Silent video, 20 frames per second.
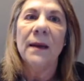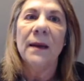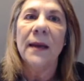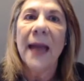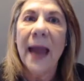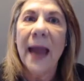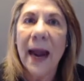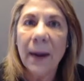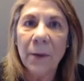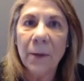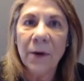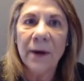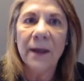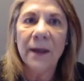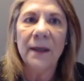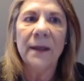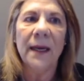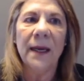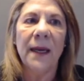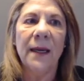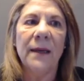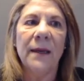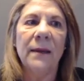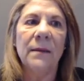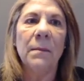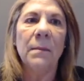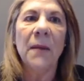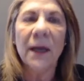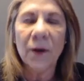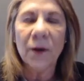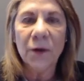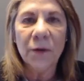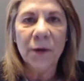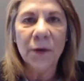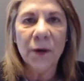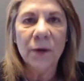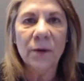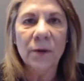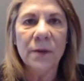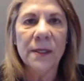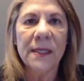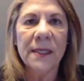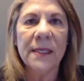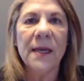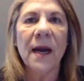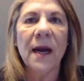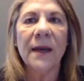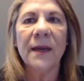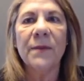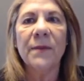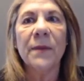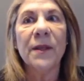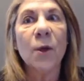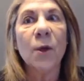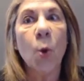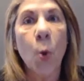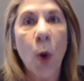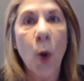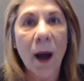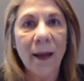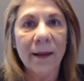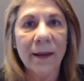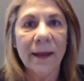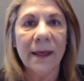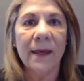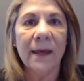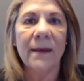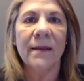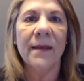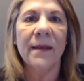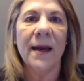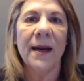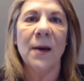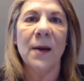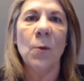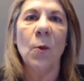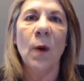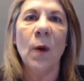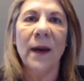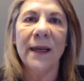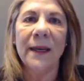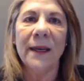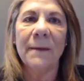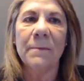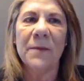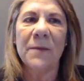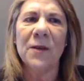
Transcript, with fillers: camera and microphone did not give me the quality that I wanted.